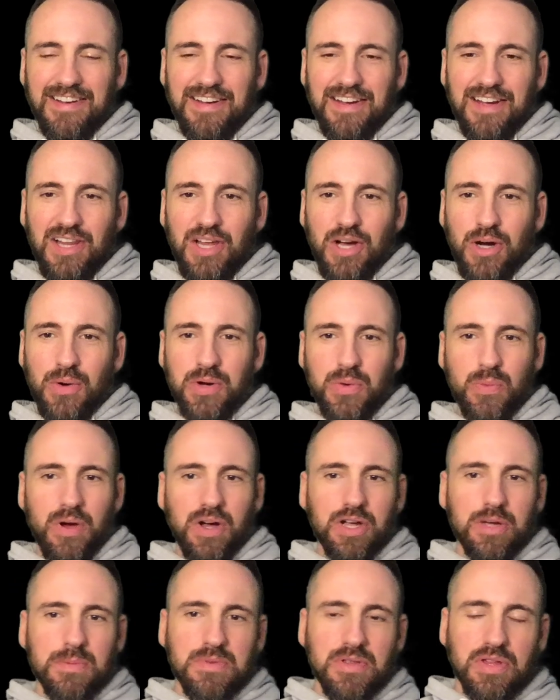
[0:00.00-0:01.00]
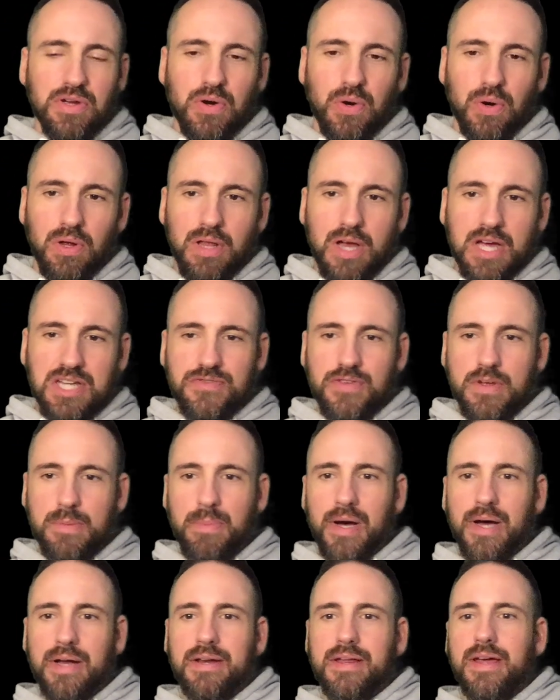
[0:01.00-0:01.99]
Hello and welcome to the Choralosophy
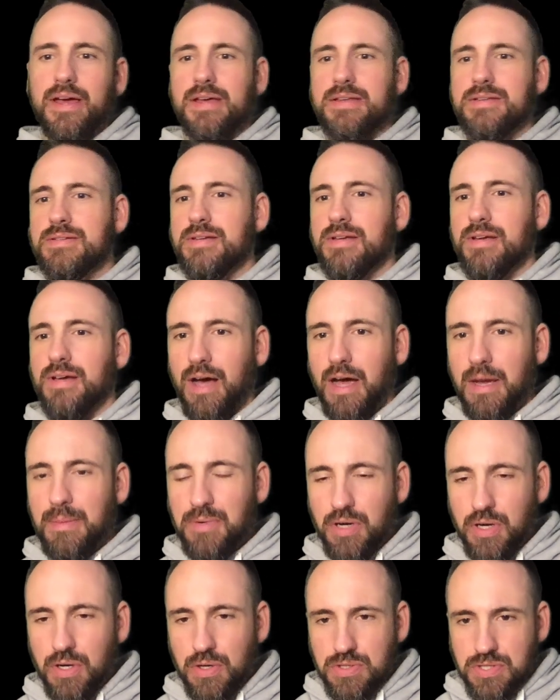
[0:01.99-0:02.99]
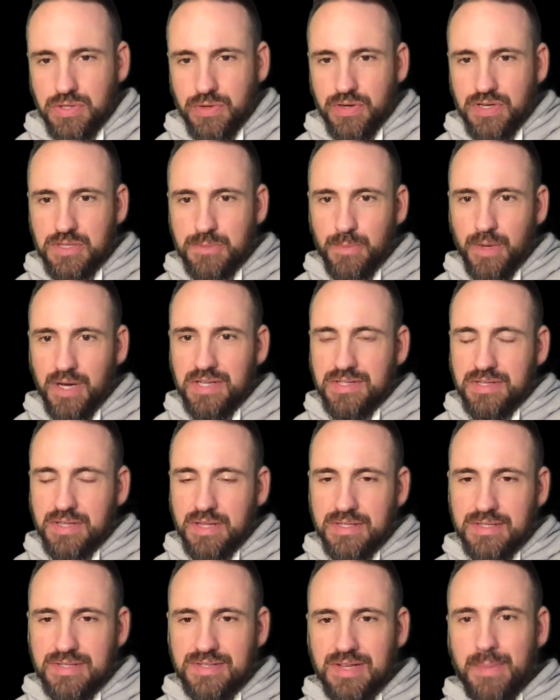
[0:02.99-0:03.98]
Podcast. I'm your host, Chris Muntz, and
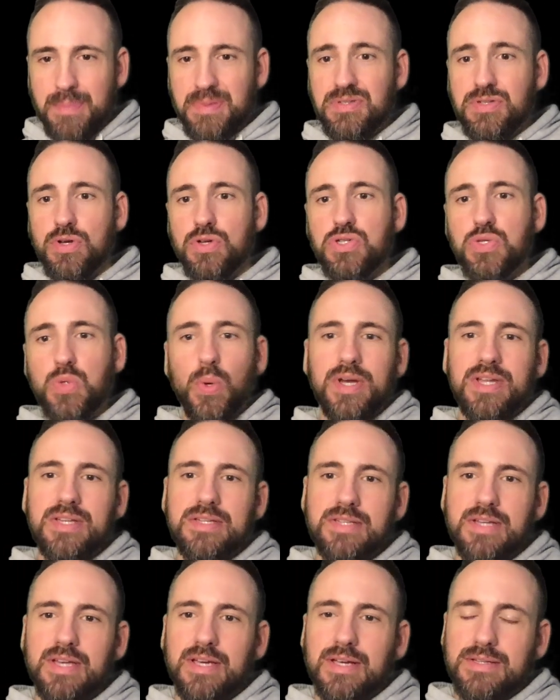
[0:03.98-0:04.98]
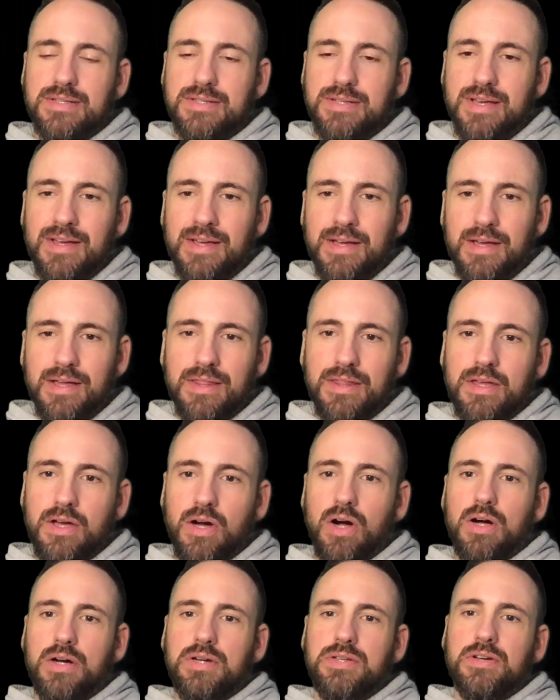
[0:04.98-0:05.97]
this is episode 26, The
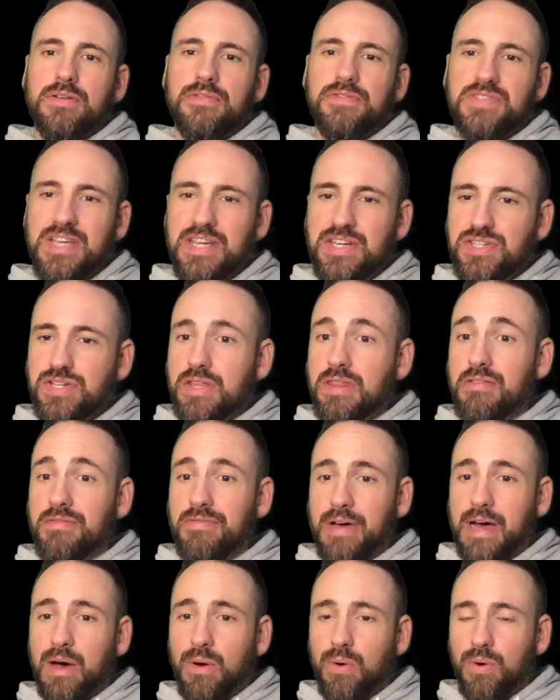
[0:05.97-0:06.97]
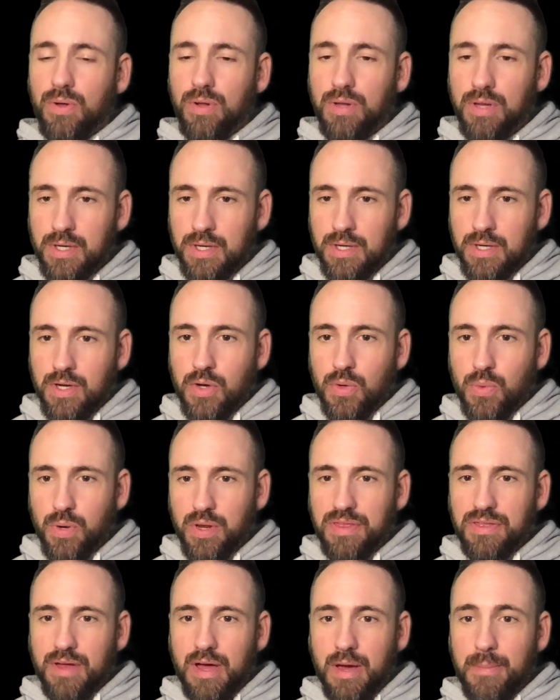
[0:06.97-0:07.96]
Art of Teaching the Vowel,
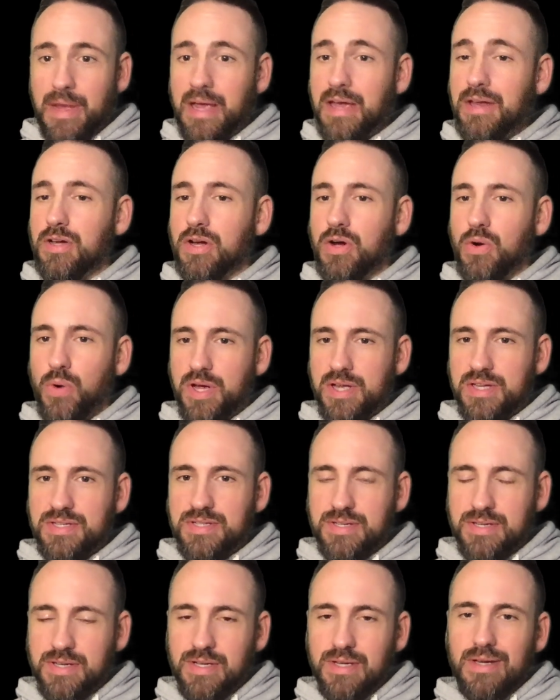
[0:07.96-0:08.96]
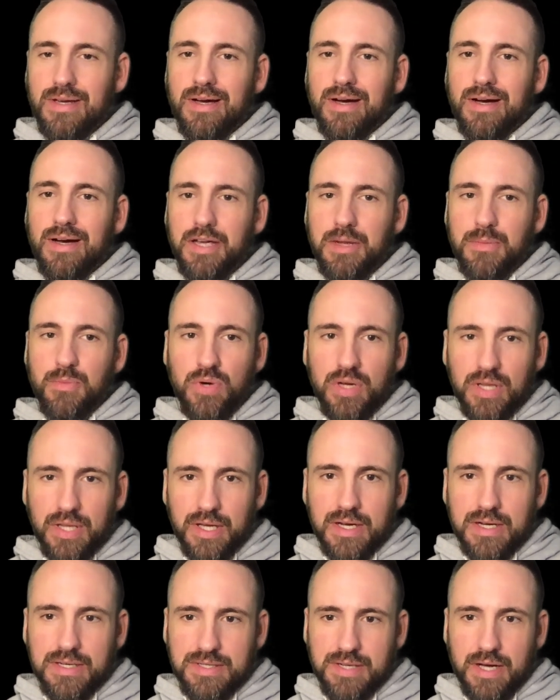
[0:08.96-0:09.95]
with Amanda Quist. I am
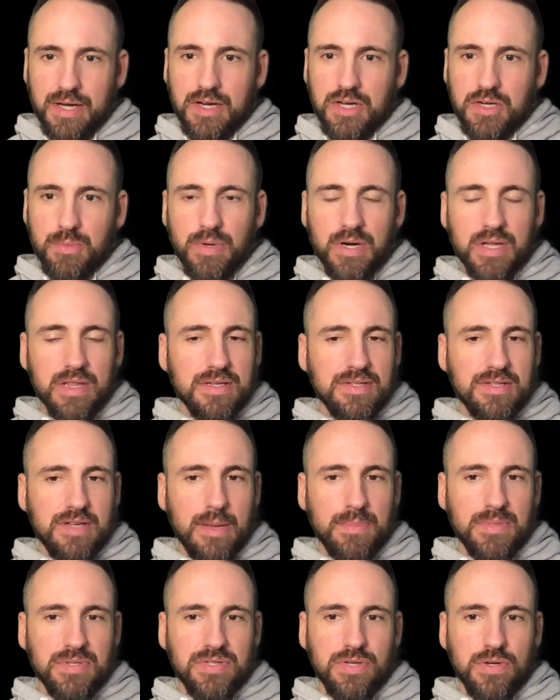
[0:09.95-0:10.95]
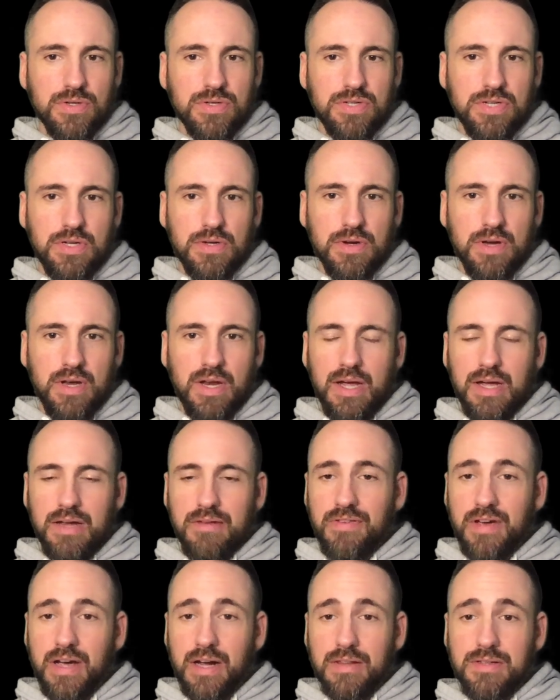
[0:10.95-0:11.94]
really excited to bring this episode to you today.
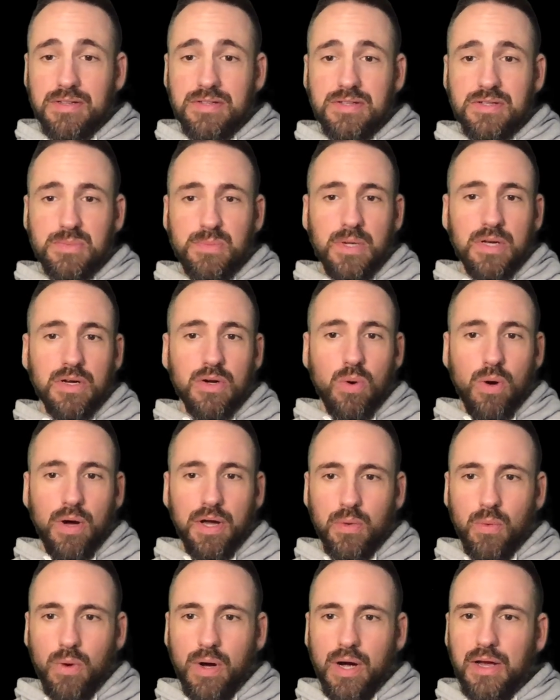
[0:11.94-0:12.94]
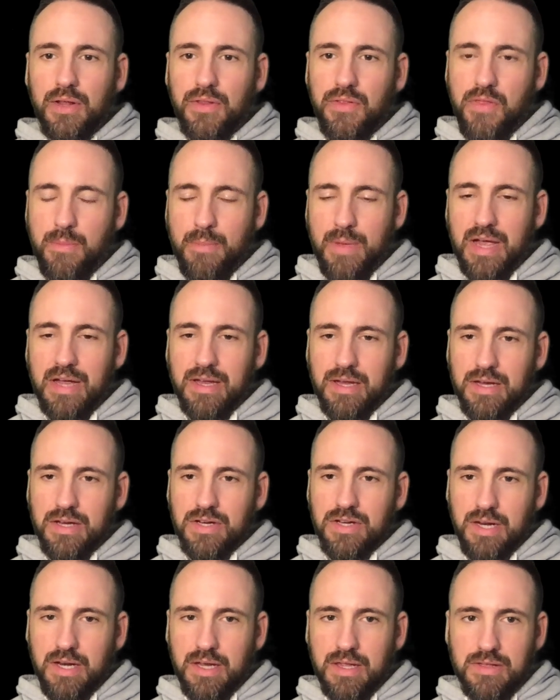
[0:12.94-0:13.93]
In fact, this has been quite a while in the making,
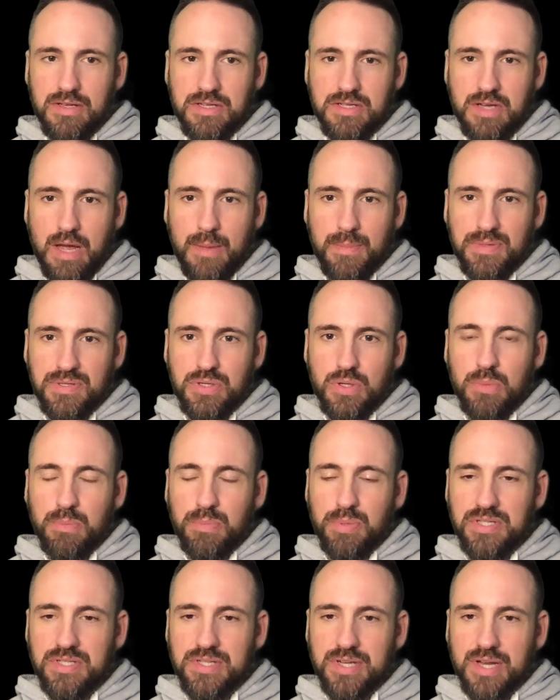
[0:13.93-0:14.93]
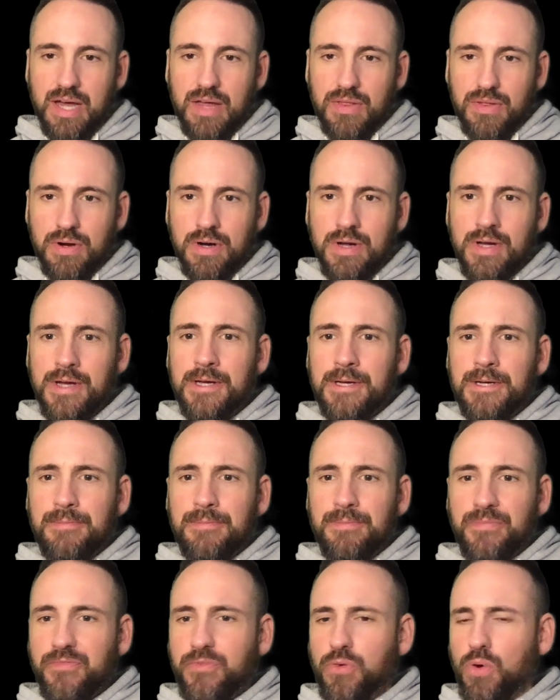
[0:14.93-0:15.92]
getting this episode put together
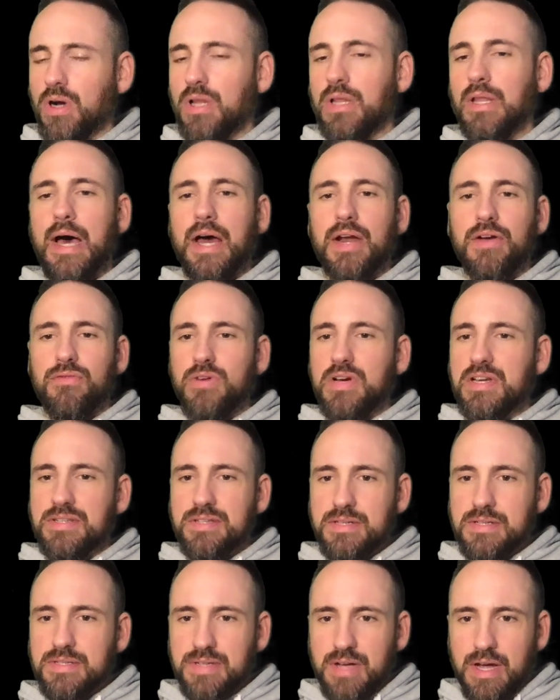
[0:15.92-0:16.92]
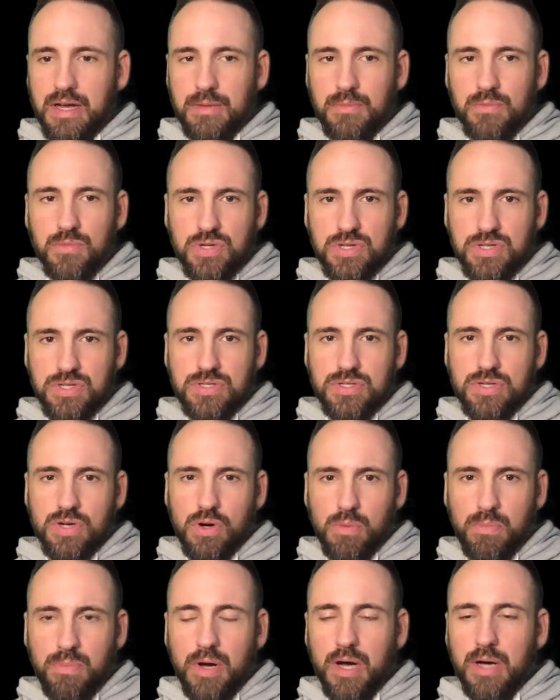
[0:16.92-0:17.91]
for a lot of reasons. I am just
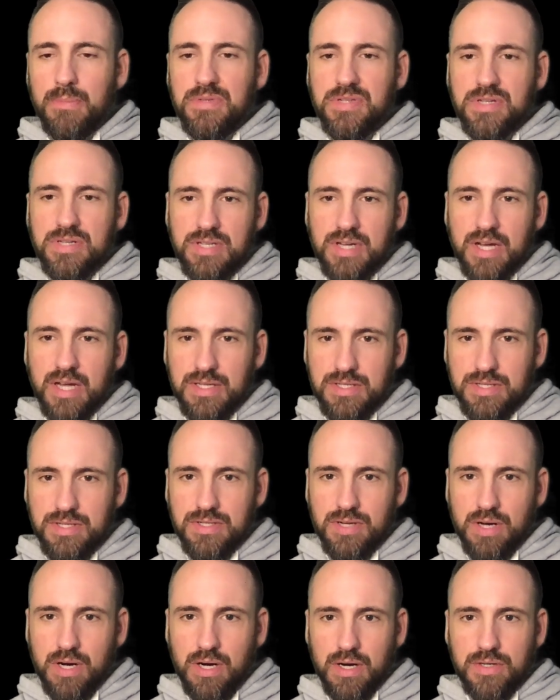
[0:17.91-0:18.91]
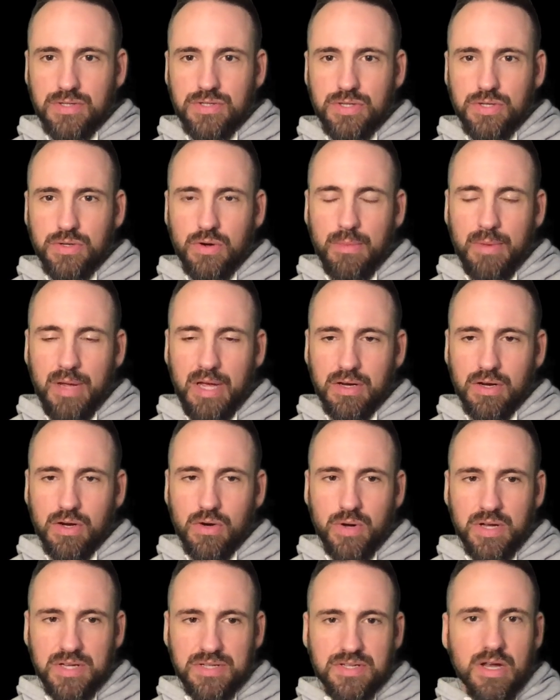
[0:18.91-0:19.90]
so pumped to get to talk to Amanda
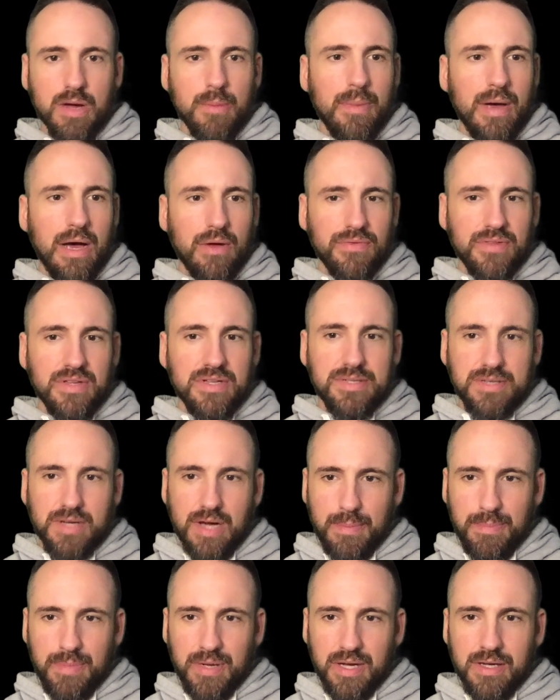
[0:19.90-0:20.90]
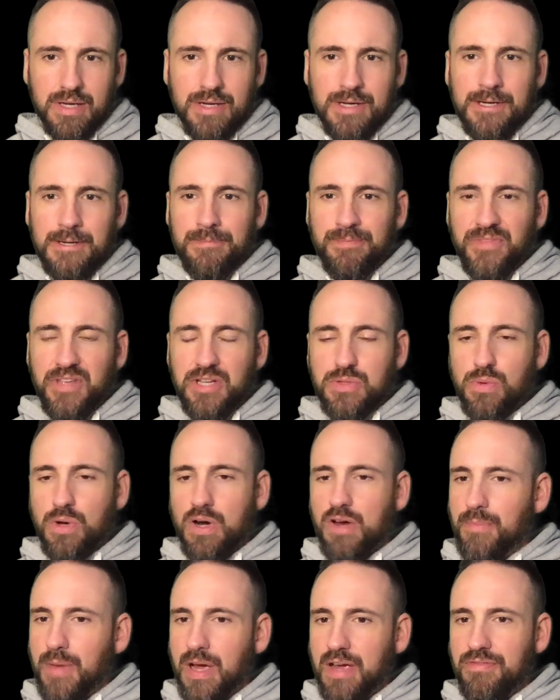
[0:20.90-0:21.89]
Quist about this topic. It's
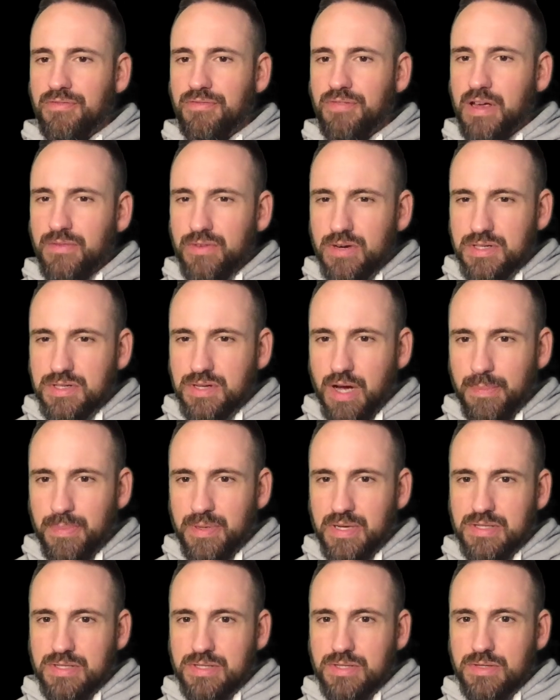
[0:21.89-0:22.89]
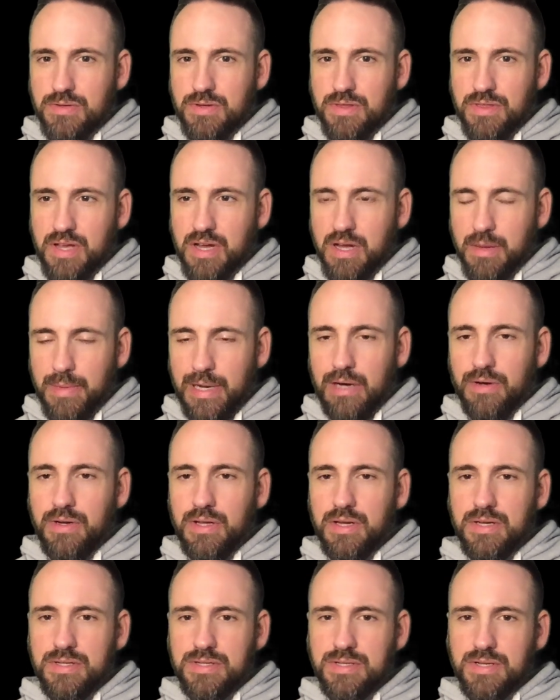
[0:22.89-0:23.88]
one of my favorite topics to think about
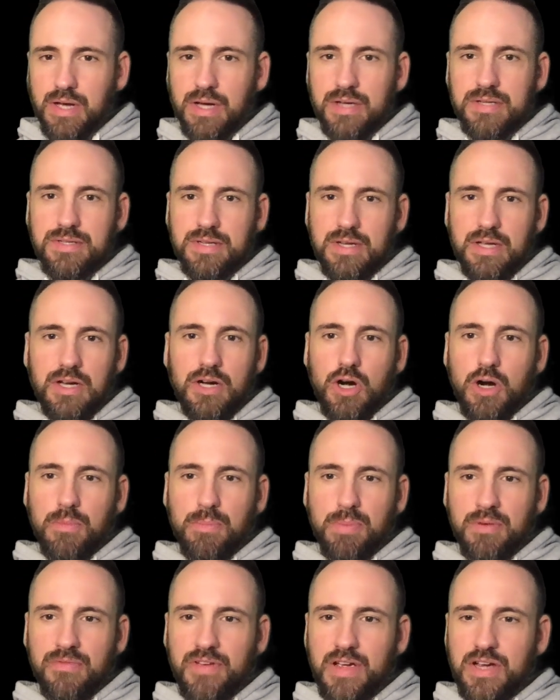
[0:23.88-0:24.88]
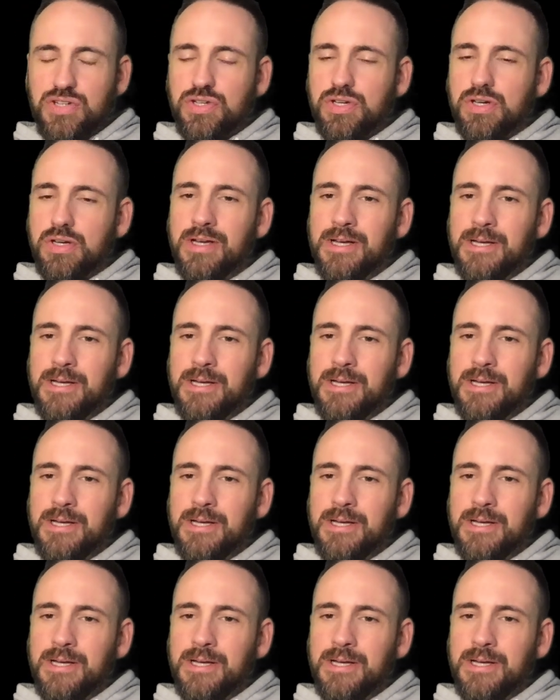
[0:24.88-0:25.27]
and discuss in our profession.